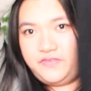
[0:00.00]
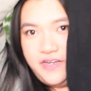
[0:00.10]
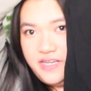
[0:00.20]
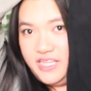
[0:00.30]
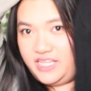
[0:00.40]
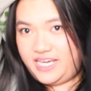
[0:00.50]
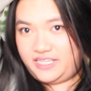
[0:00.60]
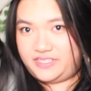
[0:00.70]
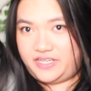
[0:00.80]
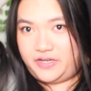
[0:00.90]
are very
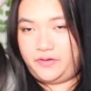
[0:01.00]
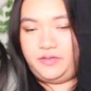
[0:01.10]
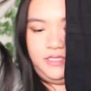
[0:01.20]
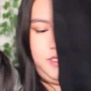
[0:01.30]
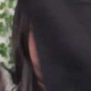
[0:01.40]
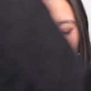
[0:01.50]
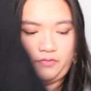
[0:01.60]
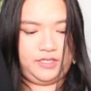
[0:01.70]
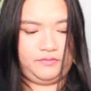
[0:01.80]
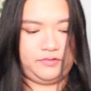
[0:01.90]
thick, so
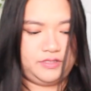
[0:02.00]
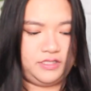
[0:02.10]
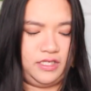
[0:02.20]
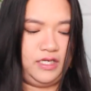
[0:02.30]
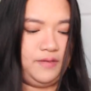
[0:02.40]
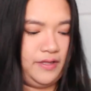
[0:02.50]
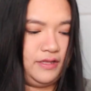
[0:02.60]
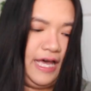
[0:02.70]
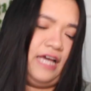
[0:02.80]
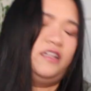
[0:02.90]
we will see
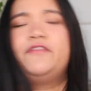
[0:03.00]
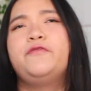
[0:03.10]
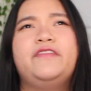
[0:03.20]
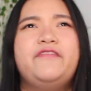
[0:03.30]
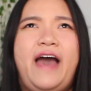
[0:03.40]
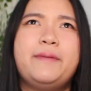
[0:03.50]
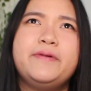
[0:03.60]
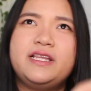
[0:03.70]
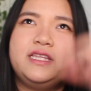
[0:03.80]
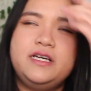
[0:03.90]
about that. The
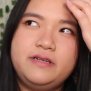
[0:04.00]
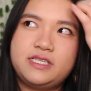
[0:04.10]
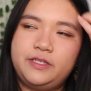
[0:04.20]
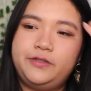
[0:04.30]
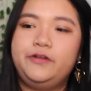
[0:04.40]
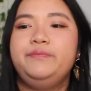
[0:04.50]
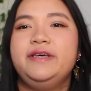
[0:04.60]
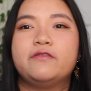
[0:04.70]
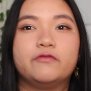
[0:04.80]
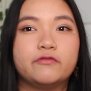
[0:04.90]
fabric, though, is a little
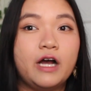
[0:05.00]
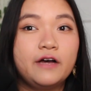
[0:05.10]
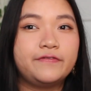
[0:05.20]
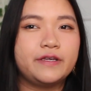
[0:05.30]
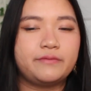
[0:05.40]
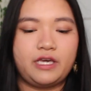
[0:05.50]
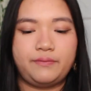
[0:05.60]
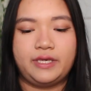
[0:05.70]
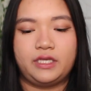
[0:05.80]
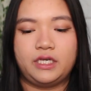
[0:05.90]
bit rough, in my
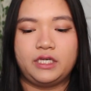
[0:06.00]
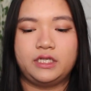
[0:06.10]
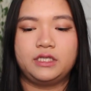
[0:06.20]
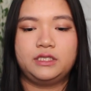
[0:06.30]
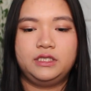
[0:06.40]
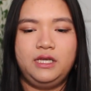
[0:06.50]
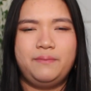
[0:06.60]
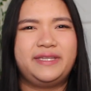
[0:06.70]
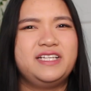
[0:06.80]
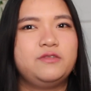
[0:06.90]
opinion.
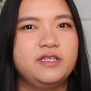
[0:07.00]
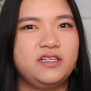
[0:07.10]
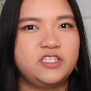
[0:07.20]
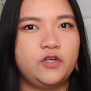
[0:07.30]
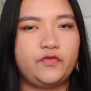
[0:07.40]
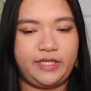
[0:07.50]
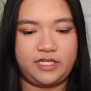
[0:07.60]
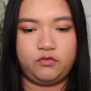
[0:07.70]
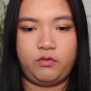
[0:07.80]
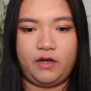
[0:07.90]
But this was on sale for
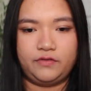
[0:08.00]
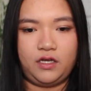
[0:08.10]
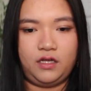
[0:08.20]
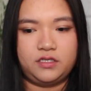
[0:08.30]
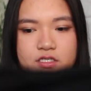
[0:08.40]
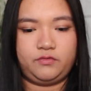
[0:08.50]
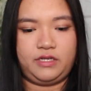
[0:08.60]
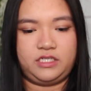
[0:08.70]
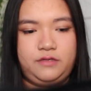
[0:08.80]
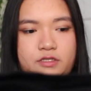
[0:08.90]
like $12 when
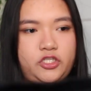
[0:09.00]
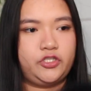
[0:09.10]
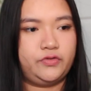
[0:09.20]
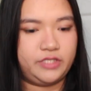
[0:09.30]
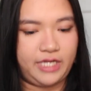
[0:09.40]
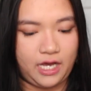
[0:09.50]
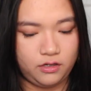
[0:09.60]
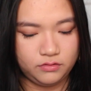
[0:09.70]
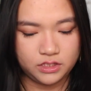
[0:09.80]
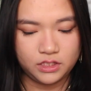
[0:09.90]
I did choose it
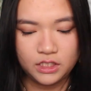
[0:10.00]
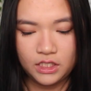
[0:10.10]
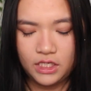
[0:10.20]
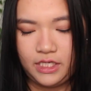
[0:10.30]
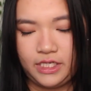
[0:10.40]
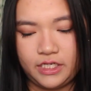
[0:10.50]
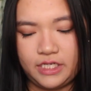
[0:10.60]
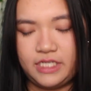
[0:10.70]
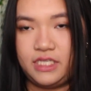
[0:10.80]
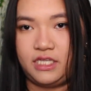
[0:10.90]
out. Here
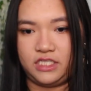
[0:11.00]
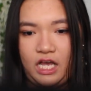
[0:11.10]
is the